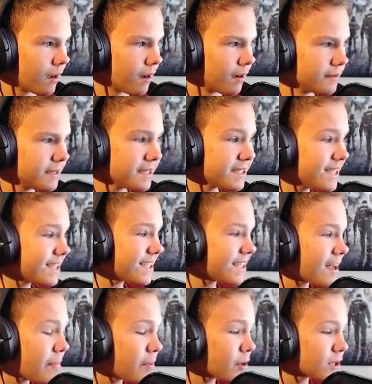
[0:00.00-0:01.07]
This is like the
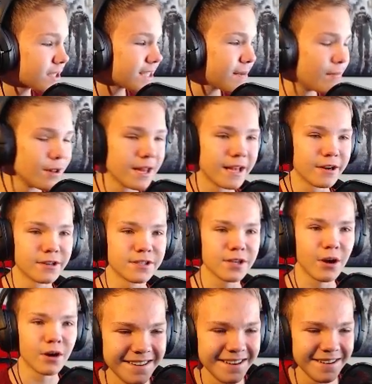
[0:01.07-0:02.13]
typical simulator
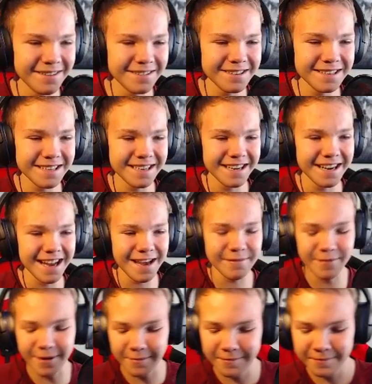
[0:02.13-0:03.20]
song. I'm gonna name
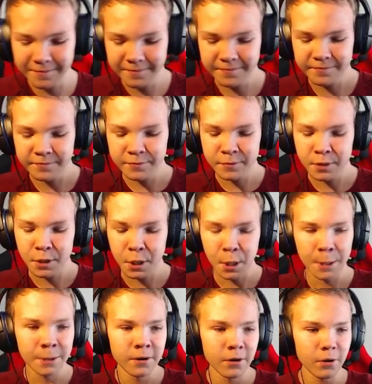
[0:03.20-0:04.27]
him
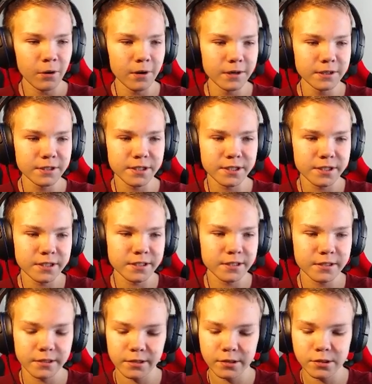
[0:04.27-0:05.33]
Horse
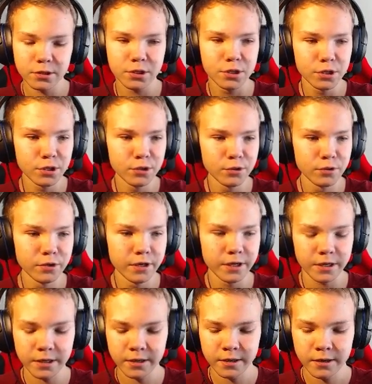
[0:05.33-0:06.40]
Dude
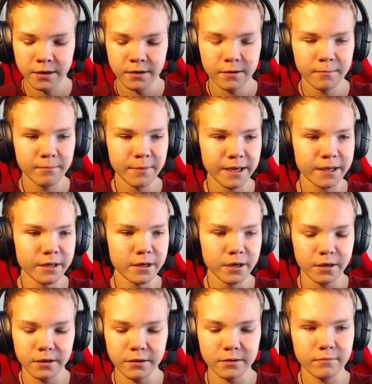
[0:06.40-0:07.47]
Mc
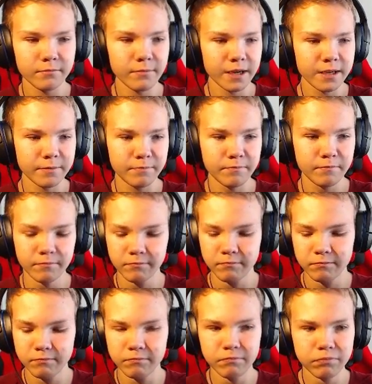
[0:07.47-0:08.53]
Mc
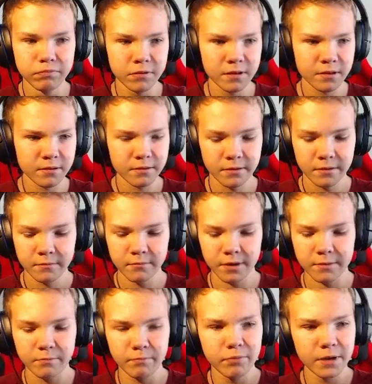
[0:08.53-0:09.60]

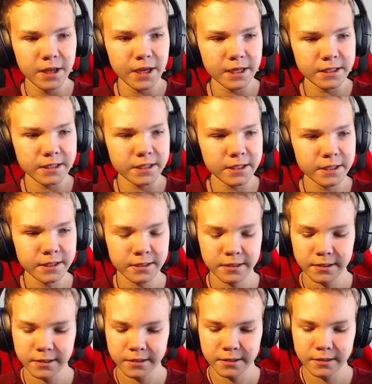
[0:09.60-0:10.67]
McBlit
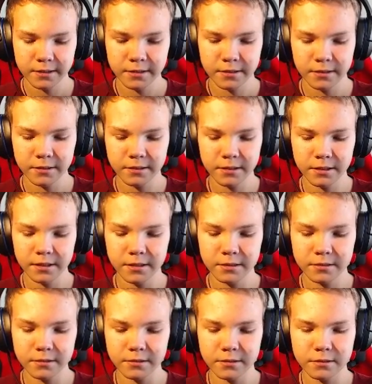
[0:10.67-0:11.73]
uh,
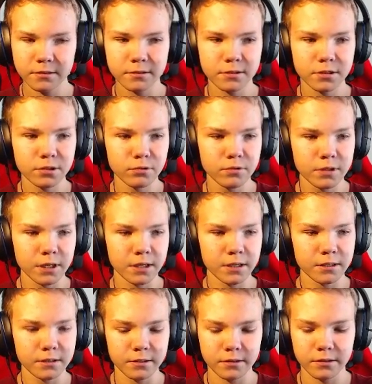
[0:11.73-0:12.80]

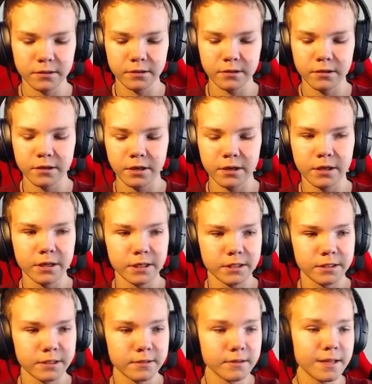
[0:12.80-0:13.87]
Suka Nugget.
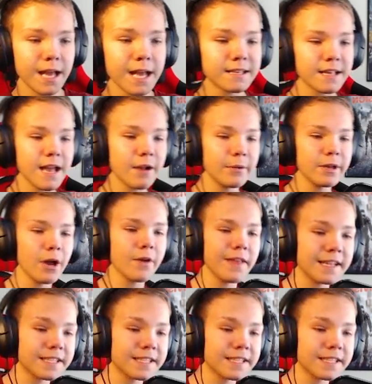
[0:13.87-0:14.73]
That, there we go. That's